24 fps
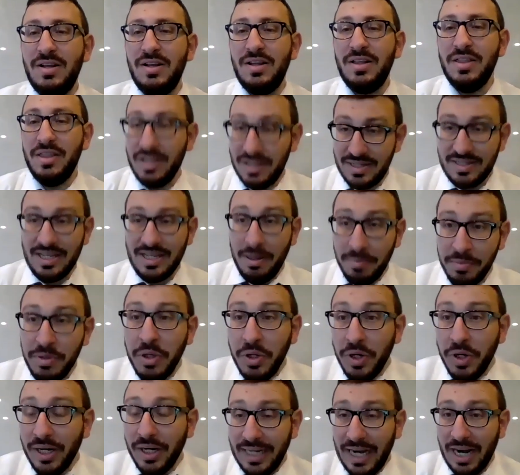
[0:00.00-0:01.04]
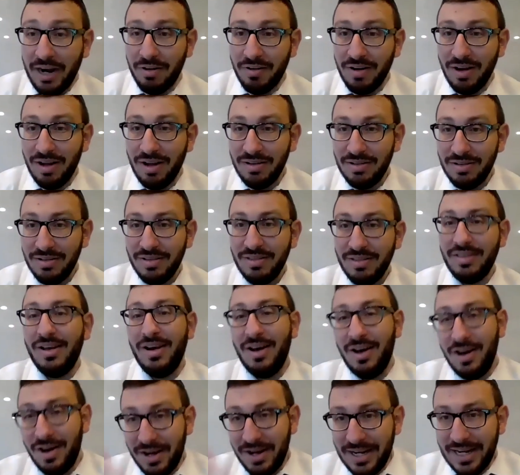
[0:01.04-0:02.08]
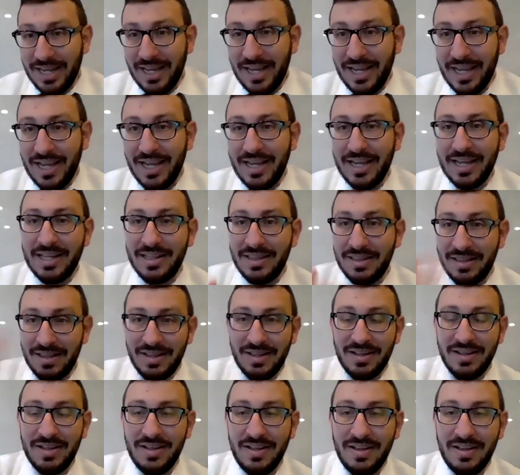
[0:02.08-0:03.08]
the Talmudic era, the honey and the